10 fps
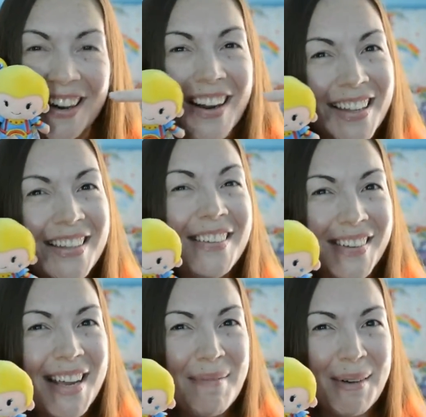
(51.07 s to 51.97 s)
are the
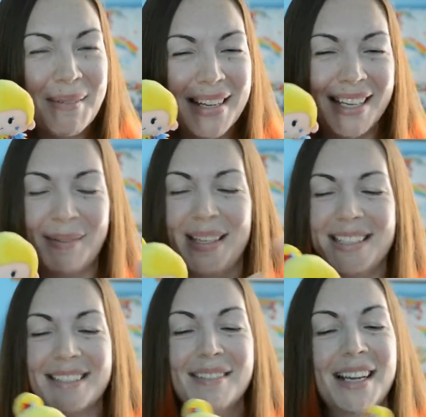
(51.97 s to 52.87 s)
Rainbow Brite itty
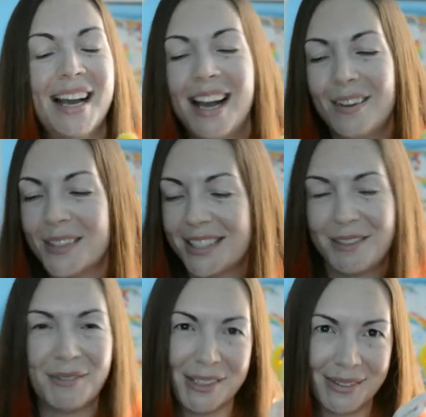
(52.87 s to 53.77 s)
bitties. Well, this is
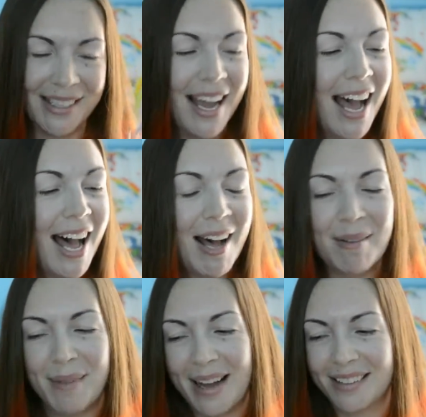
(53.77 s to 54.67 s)
the first one.
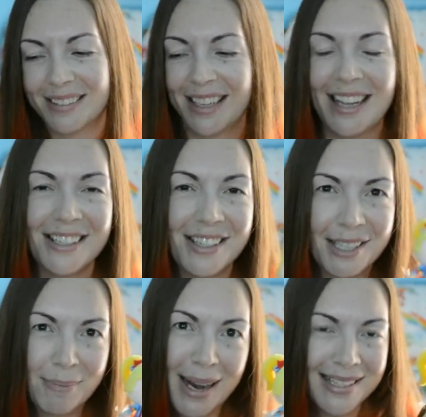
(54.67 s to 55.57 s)
I'll get to
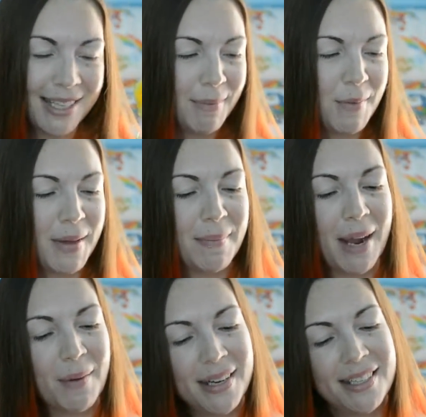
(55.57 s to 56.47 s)
the sprites in a moment, but
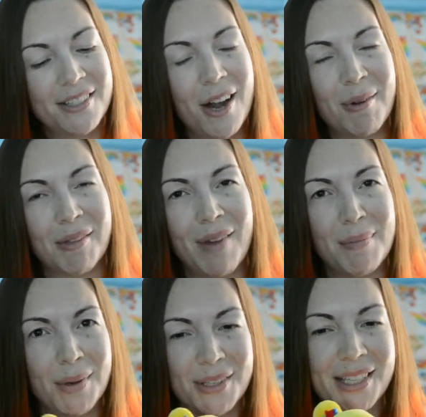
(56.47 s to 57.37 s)
I wanted to start with
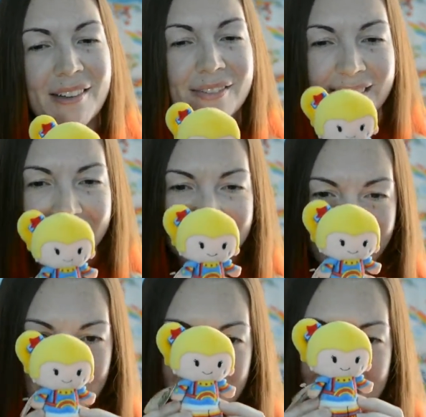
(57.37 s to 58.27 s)
Rainbow herself, because oh